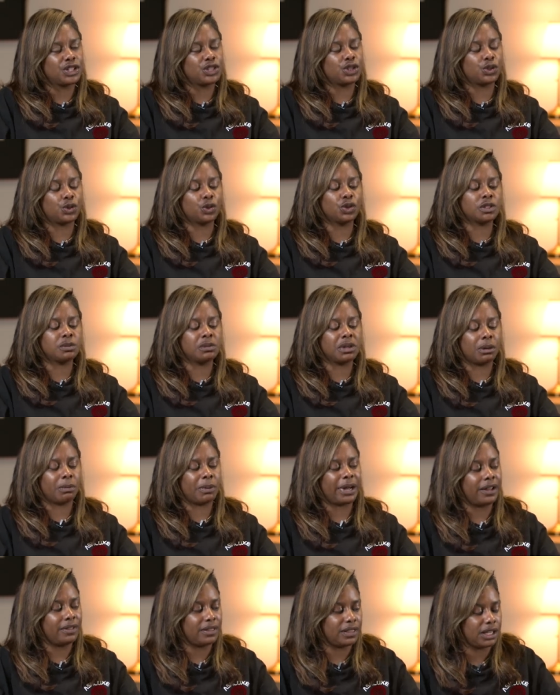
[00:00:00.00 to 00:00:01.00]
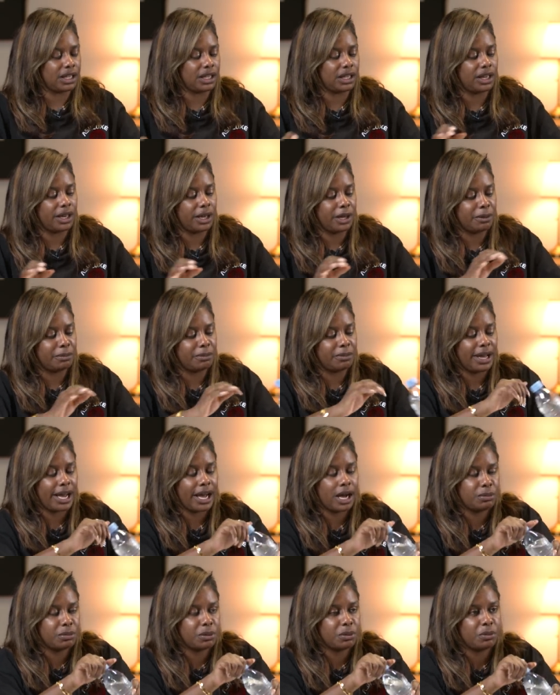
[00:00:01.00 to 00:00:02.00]
So talk to me about the um,
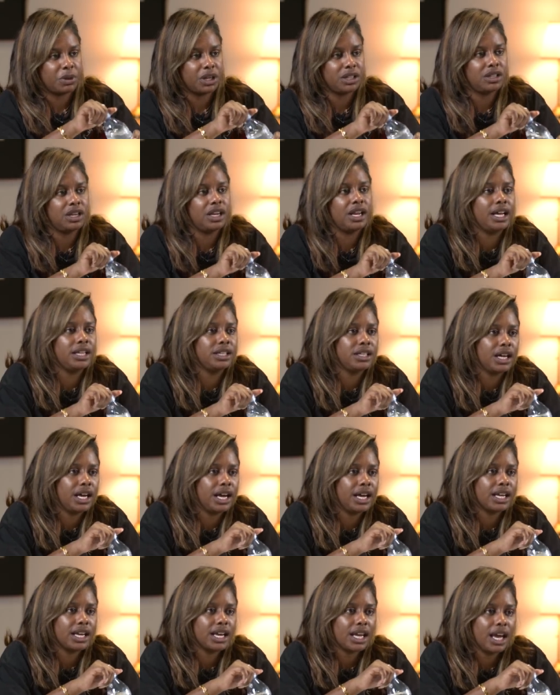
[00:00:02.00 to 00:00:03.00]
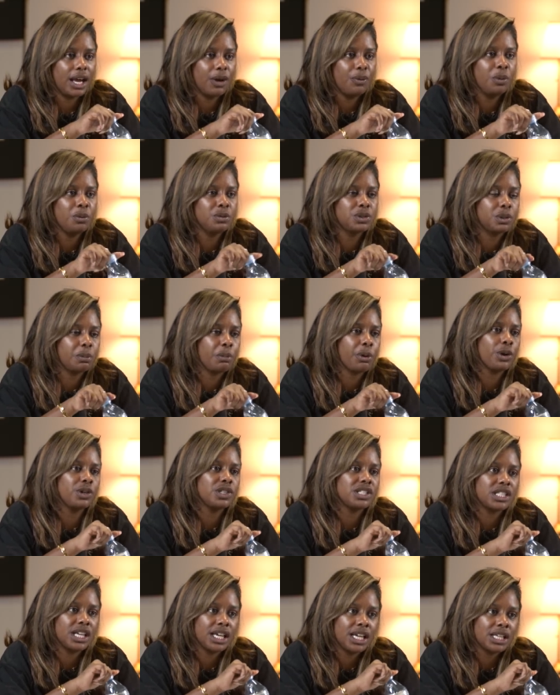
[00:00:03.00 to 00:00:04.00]
album Wondaland. Like, how, what was the
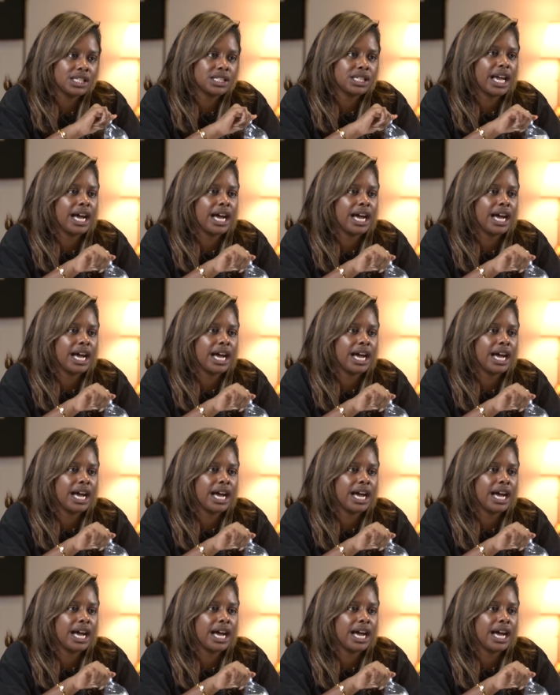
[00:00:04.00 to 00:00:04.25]
process?